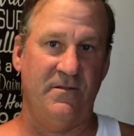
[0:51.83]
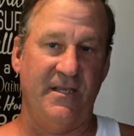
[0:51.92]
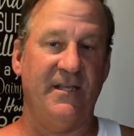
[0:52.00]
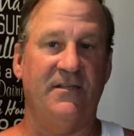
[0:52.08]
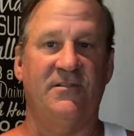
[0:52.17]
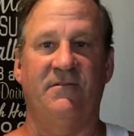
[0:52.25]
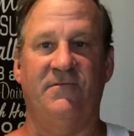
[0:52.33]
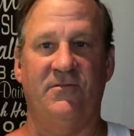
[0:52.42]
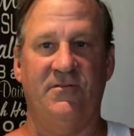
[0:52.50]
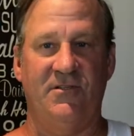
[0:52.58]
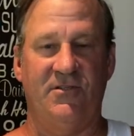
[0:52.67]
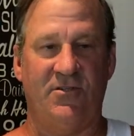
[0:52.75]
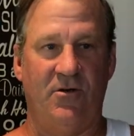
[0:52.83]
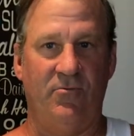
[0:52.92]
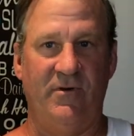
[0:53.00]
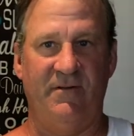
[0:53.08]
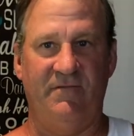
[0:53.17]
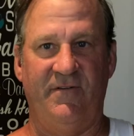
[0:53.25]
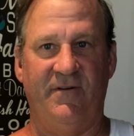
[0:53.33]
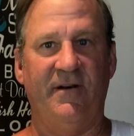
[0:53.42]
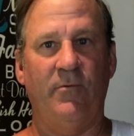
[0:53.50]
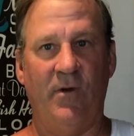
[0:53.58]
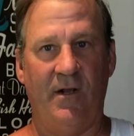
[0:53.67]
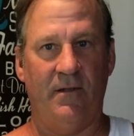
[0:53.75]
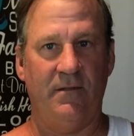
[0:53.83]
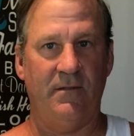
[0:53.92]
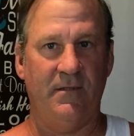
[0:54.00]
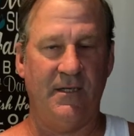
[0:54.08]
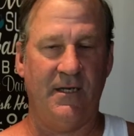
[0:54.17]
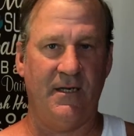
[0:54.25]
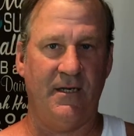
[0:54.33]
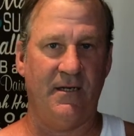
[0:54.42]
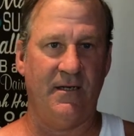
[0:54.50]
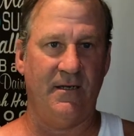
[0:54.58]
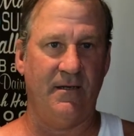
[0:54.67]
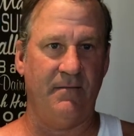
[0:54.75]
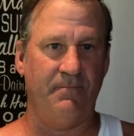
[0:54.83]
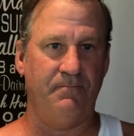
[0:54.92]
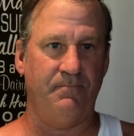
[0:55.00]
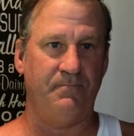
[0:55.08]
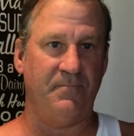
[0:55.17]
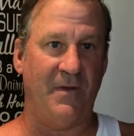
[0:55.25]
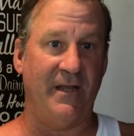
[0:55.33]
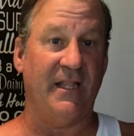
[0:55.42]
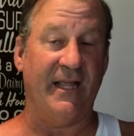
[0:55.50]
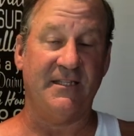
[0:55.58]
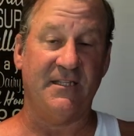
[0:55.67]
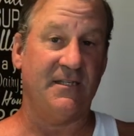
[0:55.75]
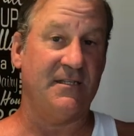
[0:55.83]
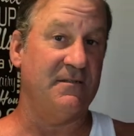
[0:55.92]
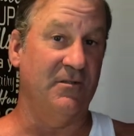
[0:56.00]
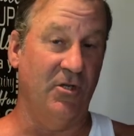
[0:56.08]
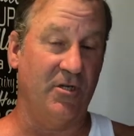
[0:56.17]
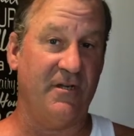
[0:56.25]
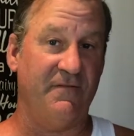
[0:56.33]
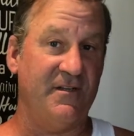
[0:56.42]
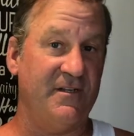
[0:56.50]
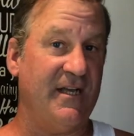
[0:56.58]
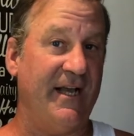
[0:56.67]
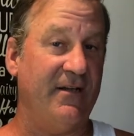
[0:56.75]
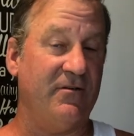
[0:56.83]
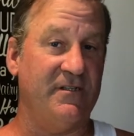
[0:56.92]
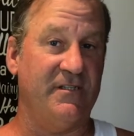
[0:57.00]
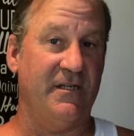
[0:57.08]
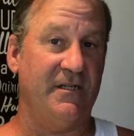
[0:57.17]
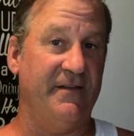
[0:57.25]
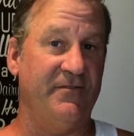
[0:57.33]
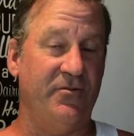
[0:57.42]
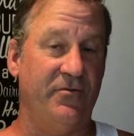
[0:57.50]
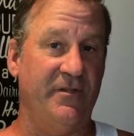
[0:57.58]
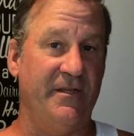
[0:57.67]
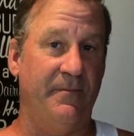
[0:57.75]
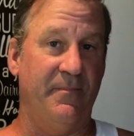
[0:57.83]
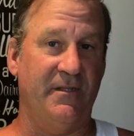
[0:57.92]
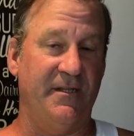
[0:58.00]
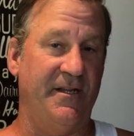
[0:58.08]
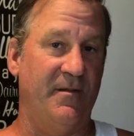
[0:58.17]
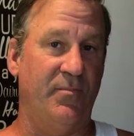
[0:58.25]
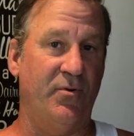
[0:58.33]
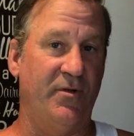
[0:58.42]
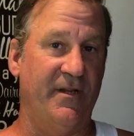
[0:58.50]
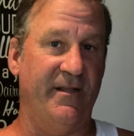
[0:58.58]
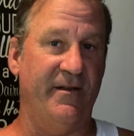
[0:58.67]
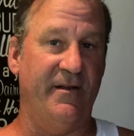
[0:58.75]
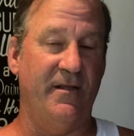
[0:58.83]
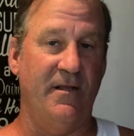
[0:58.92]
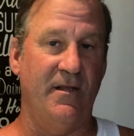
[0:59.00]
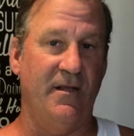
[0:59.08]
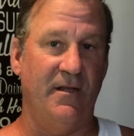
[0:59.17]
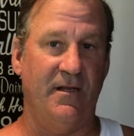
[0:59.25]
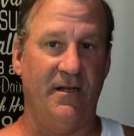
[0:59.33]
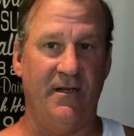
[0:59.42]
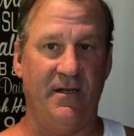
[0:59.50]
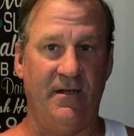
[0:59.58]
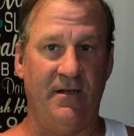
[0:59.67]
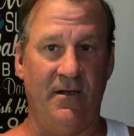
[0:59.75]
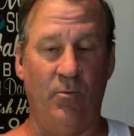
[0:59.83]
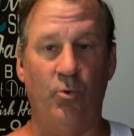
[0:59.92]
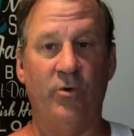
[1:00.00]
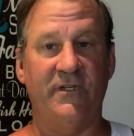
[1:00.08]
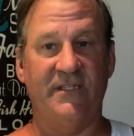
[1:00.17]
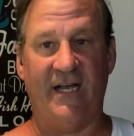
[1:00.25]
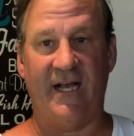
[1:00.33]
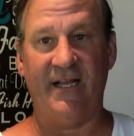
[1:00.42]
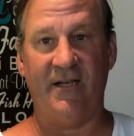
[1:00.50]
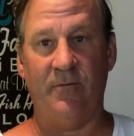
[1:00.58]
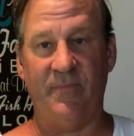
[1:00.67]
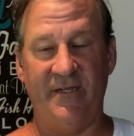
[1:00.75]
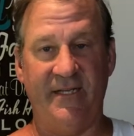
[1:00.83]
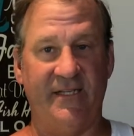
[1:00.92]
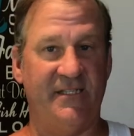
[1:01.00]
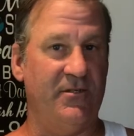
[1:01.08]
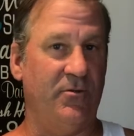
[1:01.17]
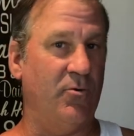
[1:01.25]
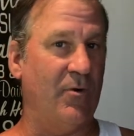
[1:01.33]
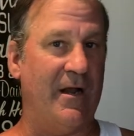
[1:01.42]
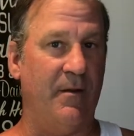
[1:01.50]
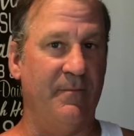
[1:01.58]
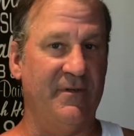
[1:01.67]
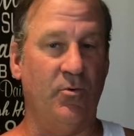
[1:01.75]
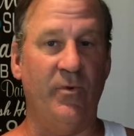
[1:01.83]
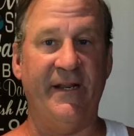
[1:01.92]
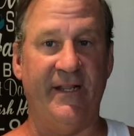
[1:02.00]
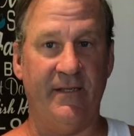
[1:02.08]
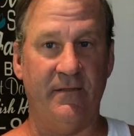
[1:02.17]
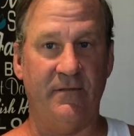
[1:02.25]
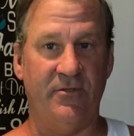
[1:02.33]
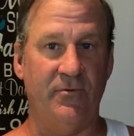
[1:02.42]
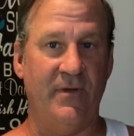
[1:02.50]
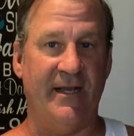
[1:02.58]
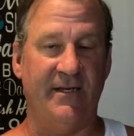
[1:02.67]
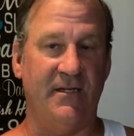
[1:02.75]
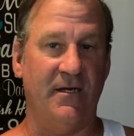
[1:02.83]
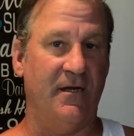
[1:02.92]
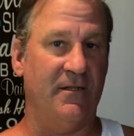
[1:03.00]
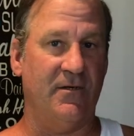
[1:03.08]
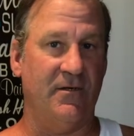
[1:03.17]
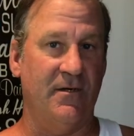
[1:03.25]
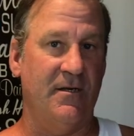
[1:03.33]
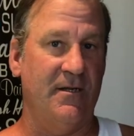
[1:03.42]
Yes, the first install went very well. I like the look of the tile because it gives you the ability to put in a wood tile, but yet still grout between it to add color